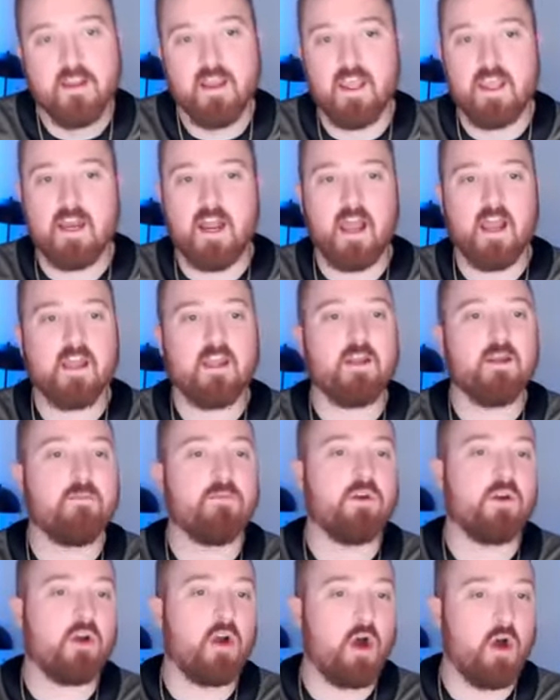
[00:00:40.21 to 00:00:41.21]
and I am
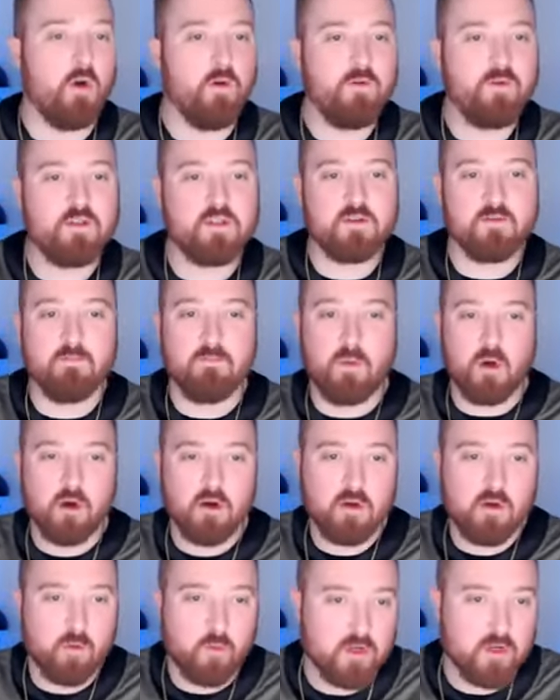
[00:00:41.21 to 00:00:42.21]
your host,
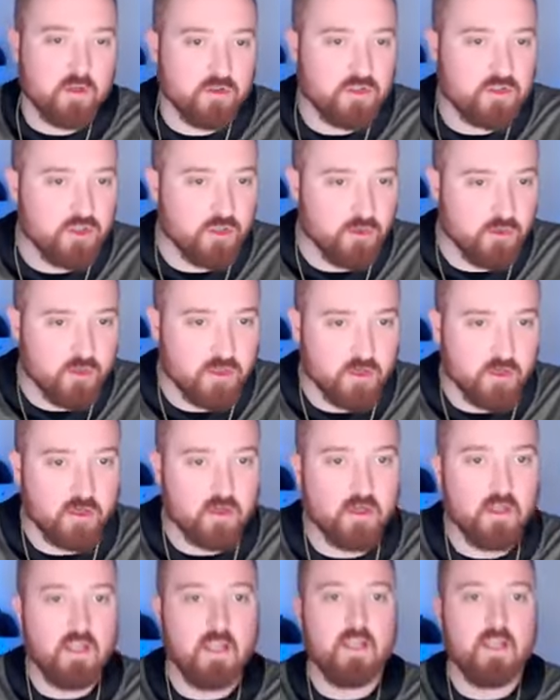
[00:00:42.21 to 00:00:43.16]
Mark Reel Jr.,